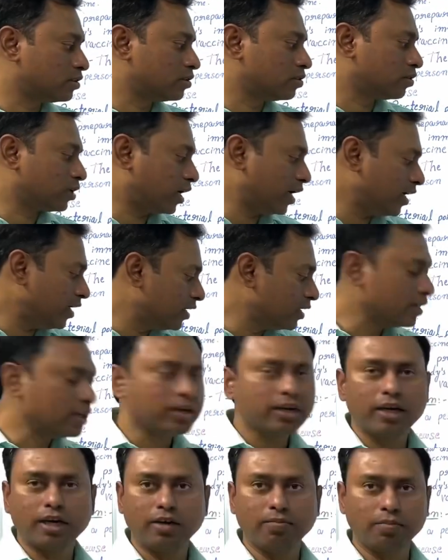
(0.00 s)
Okay,
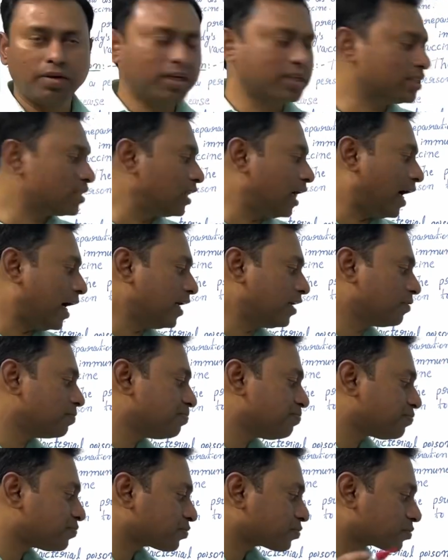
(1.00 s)
it means
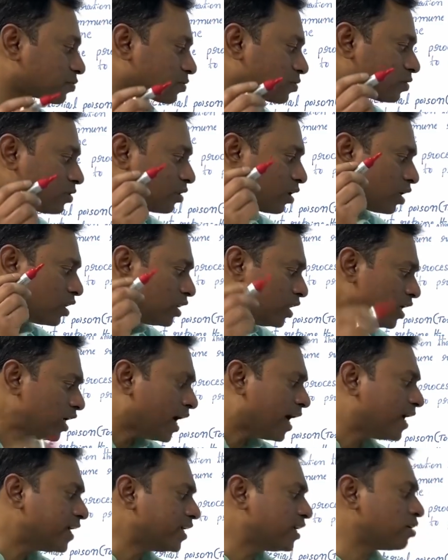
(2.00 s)
that the
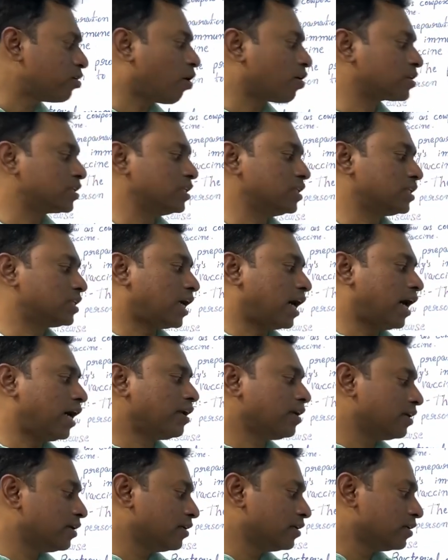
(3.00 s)
antitoxins
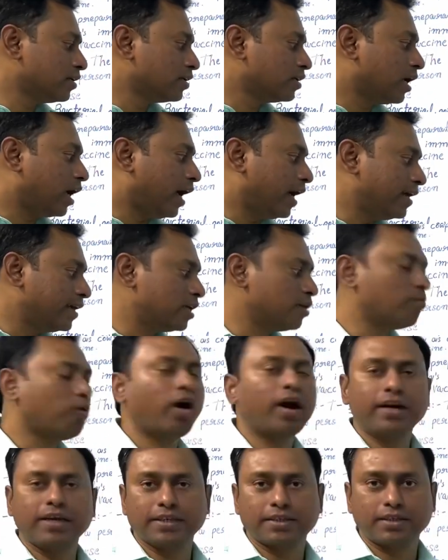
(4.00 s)
are
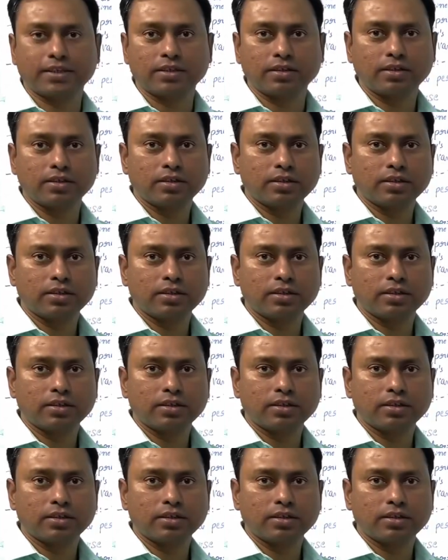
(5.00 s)
antibodies.